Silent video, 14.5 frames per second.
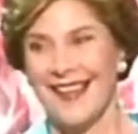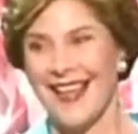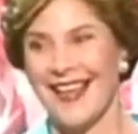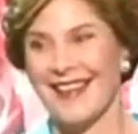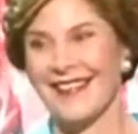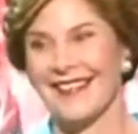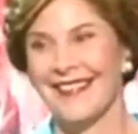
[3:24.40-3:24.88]
they
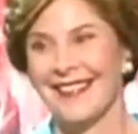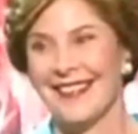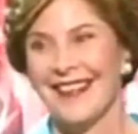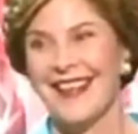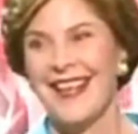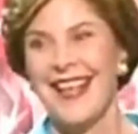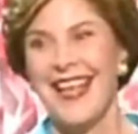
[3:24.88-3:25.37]
are.
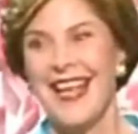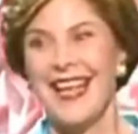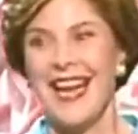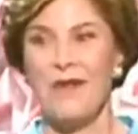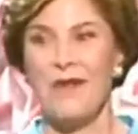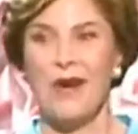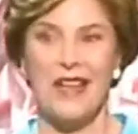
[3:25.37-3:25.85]

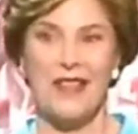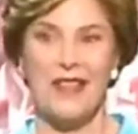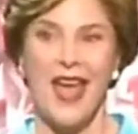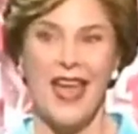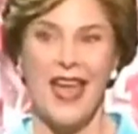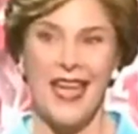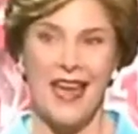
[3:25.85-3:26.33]
And I want to
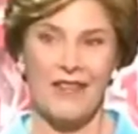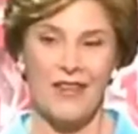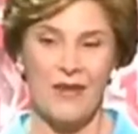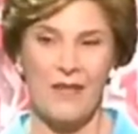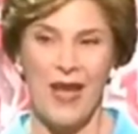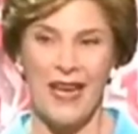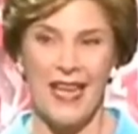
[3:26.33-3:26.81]
thank
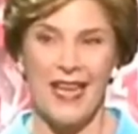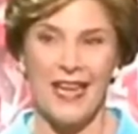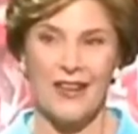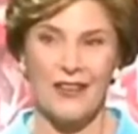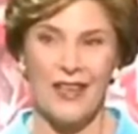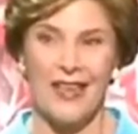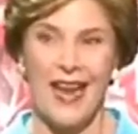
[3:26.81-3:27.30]
everybody
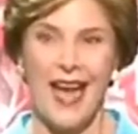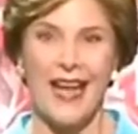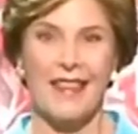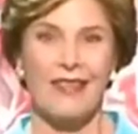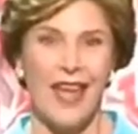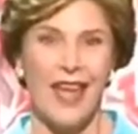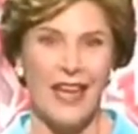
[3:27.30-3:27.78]
here
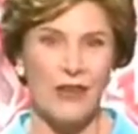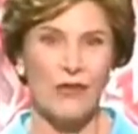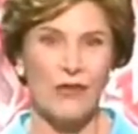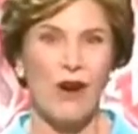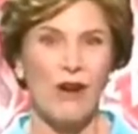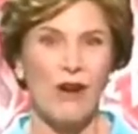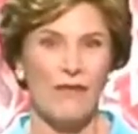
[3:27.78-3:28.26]
tonight. Thank
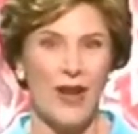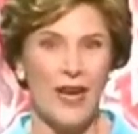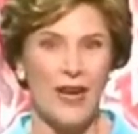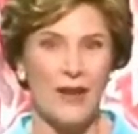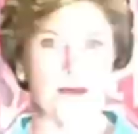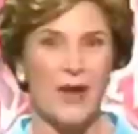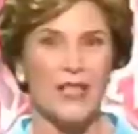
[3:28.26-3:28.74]
you all
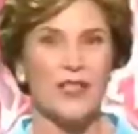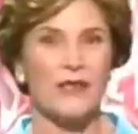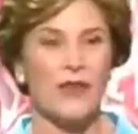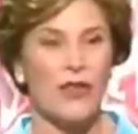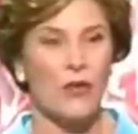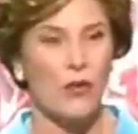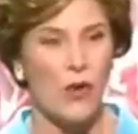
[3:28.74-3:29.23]
very much
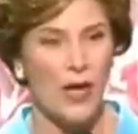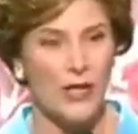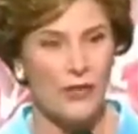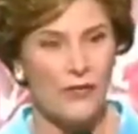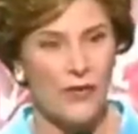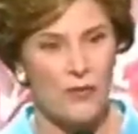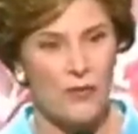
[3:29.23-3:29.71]
for the
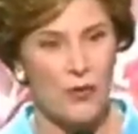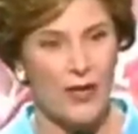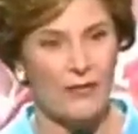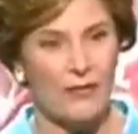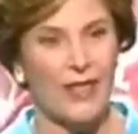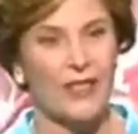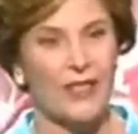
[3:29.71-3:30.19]
wonderful
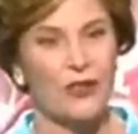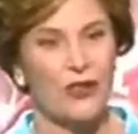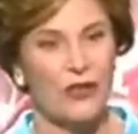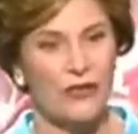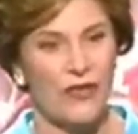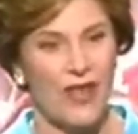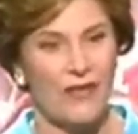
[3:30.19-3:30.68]
privilege
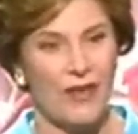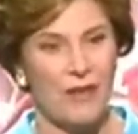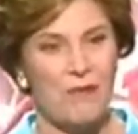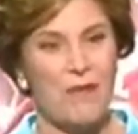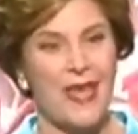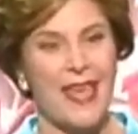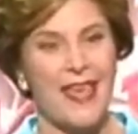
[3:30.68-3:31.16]
you've
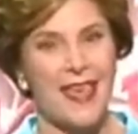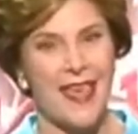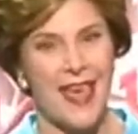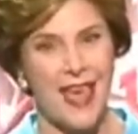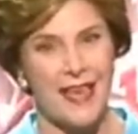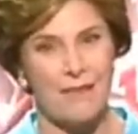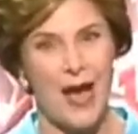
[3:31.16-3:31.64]
given me
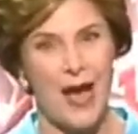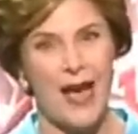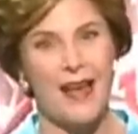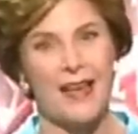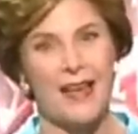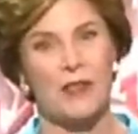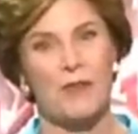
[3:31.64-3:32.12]
and
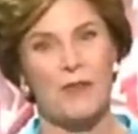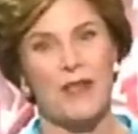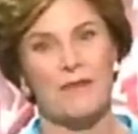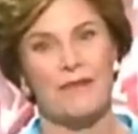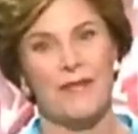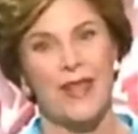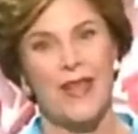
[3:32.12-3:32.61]
my
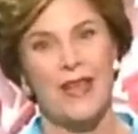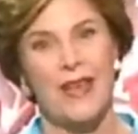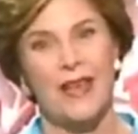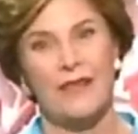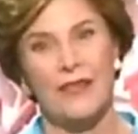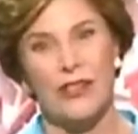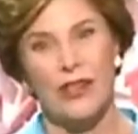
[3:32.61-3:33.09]
husband
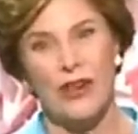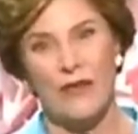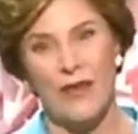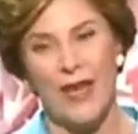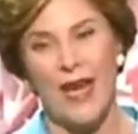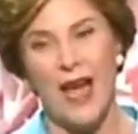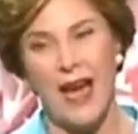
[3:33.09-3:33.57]
of
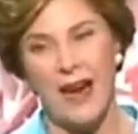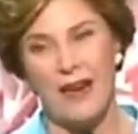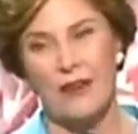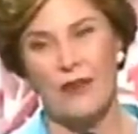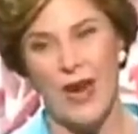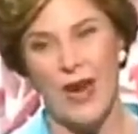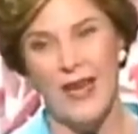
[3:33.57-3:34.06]
serving
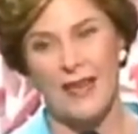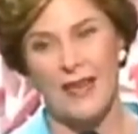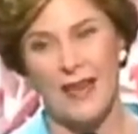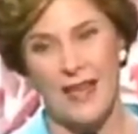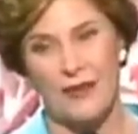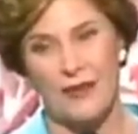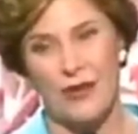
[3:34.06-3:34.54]
our great
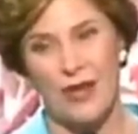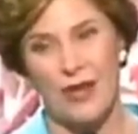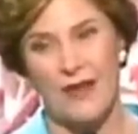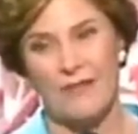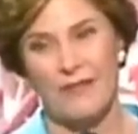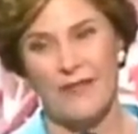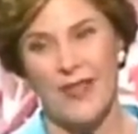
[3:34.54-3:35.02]
country.